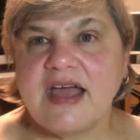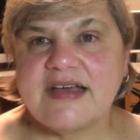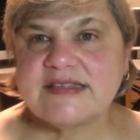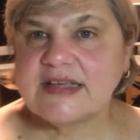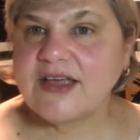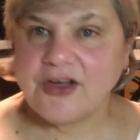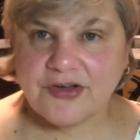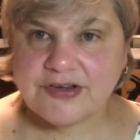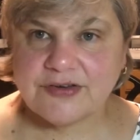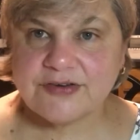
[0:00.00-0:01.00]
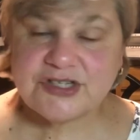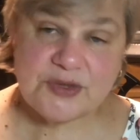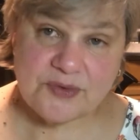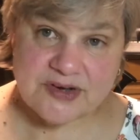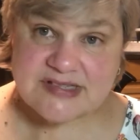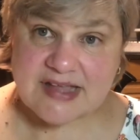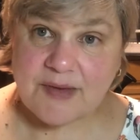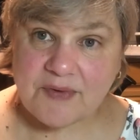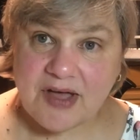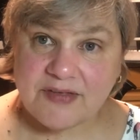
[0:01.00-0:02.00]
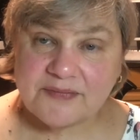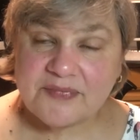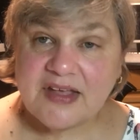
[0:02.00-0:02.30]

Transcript: as a character she works that well.